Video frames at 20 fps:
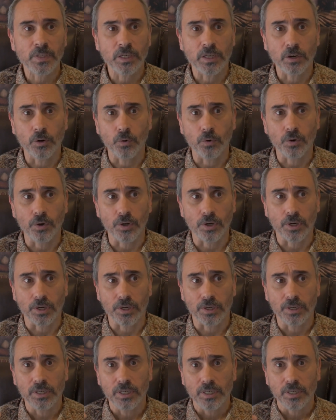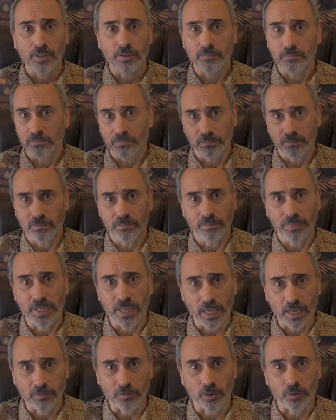or
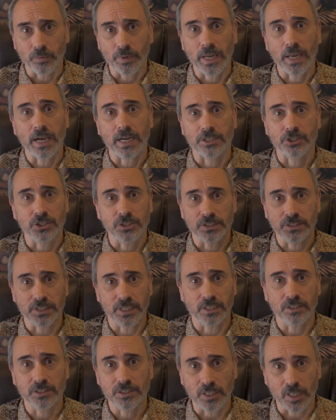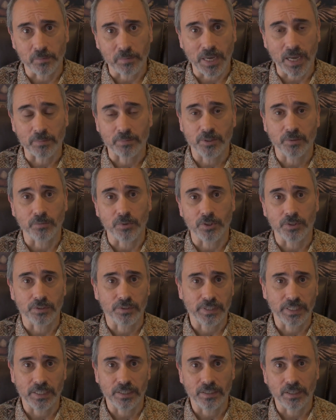behavioral reactions that are suboptimal,
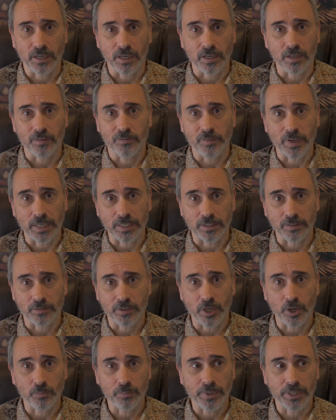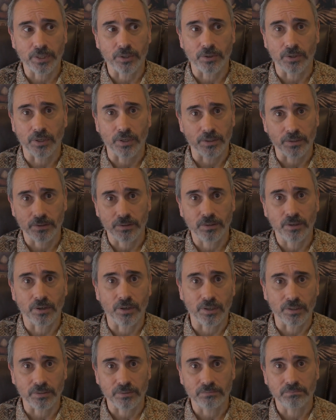that aren't effective coping, or
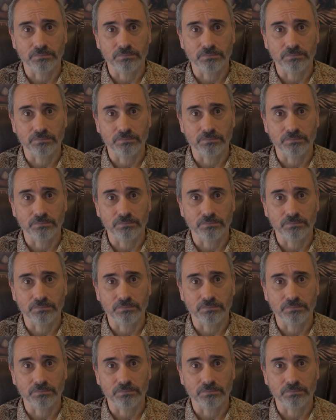are